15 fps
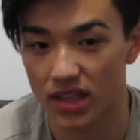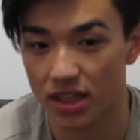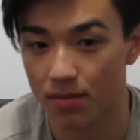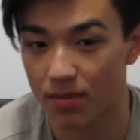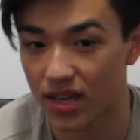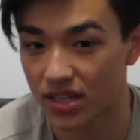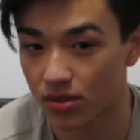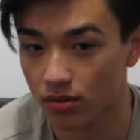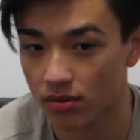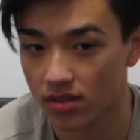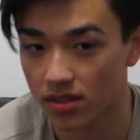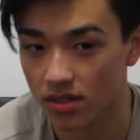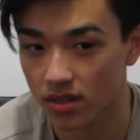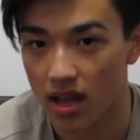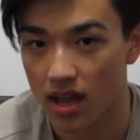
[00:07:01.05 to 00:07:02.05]
the
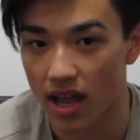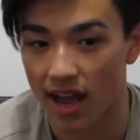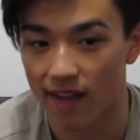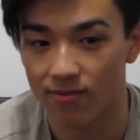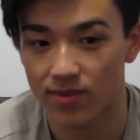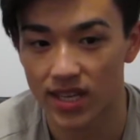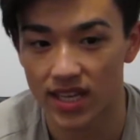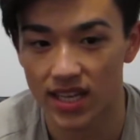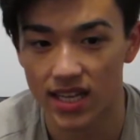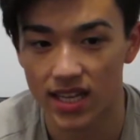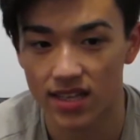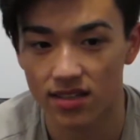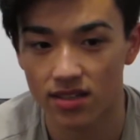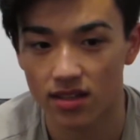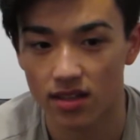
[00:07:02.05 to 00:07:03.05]
muscles, and we
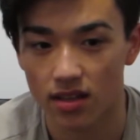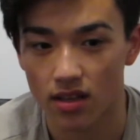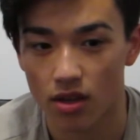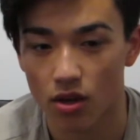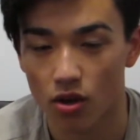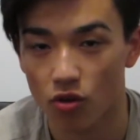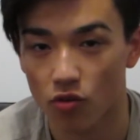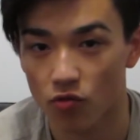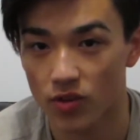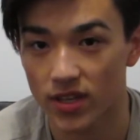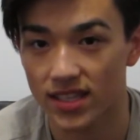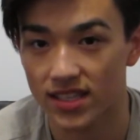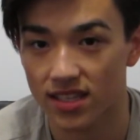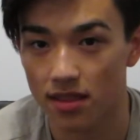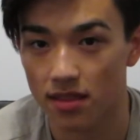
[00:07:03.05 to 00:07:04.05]
need
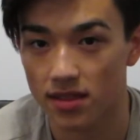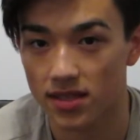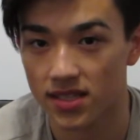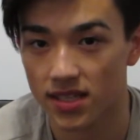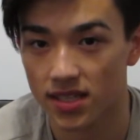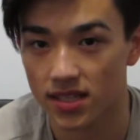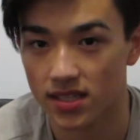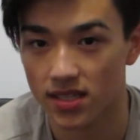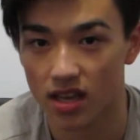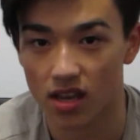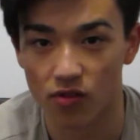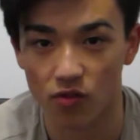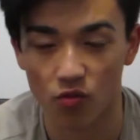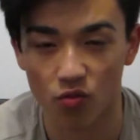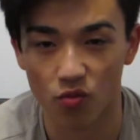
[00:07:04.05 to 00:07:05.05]
resynthesis
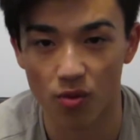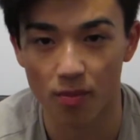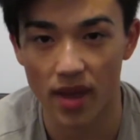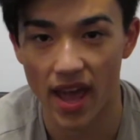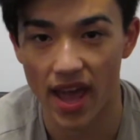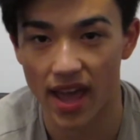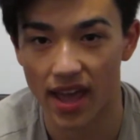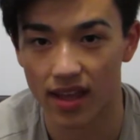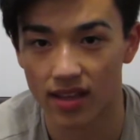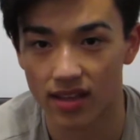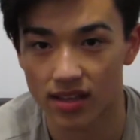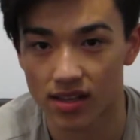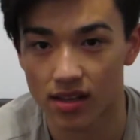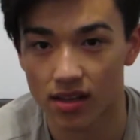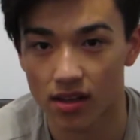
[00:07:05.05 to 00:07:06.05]
and repair
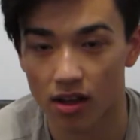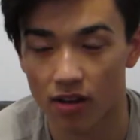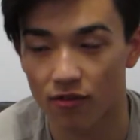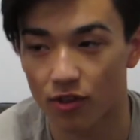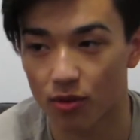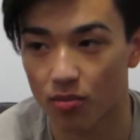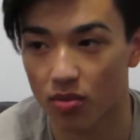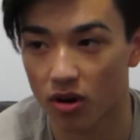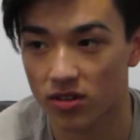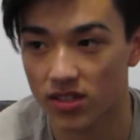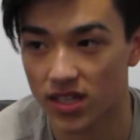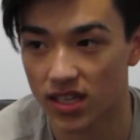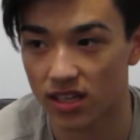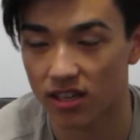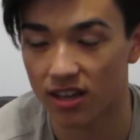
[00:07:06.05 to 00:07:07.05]
of the
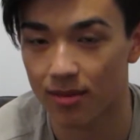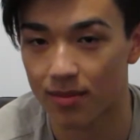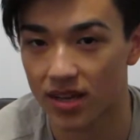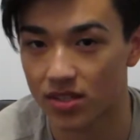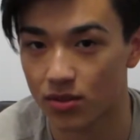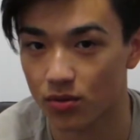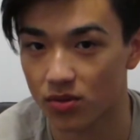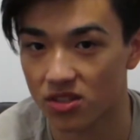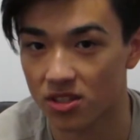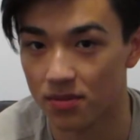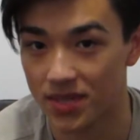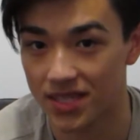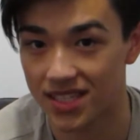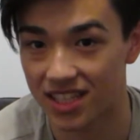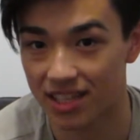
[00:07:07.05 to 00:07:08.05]
protein in our muscles to
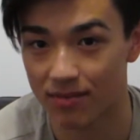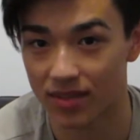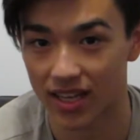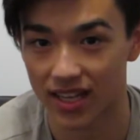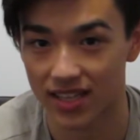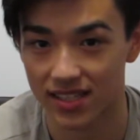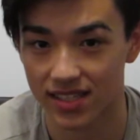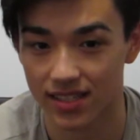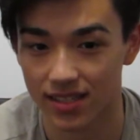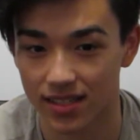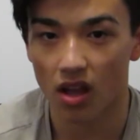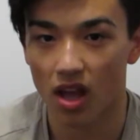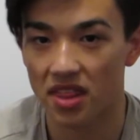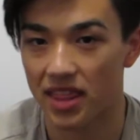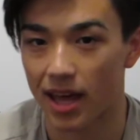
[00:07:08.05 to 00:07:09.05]
be stimulated.
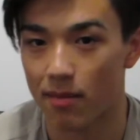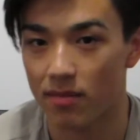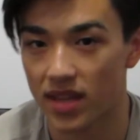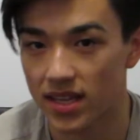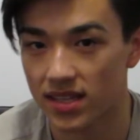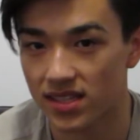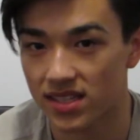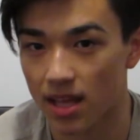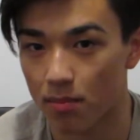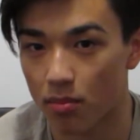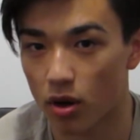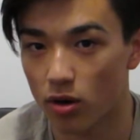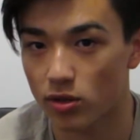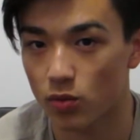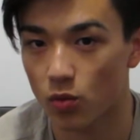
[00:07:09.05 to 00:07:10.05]
And that means that
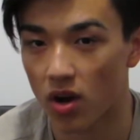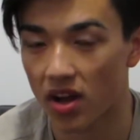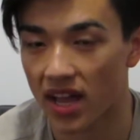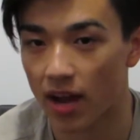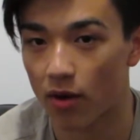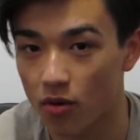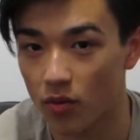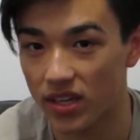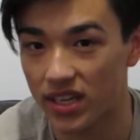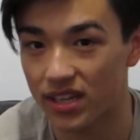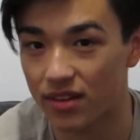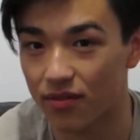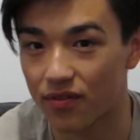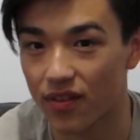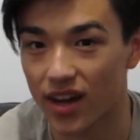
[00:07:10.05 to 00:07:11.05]
post-workout we need a
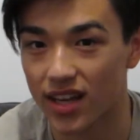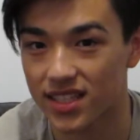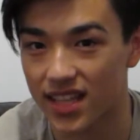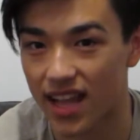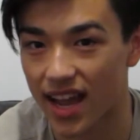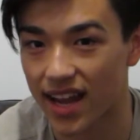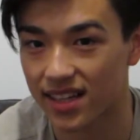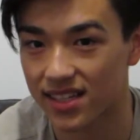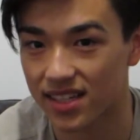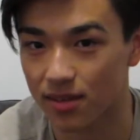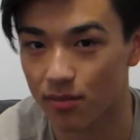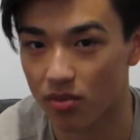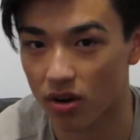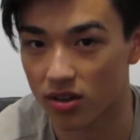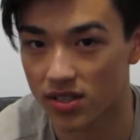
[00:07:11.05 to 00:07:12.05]
fast-acting
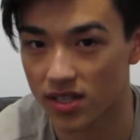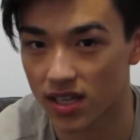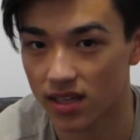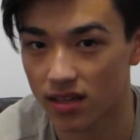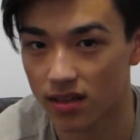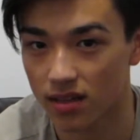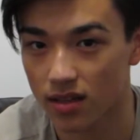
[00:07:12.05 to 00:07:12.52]
protein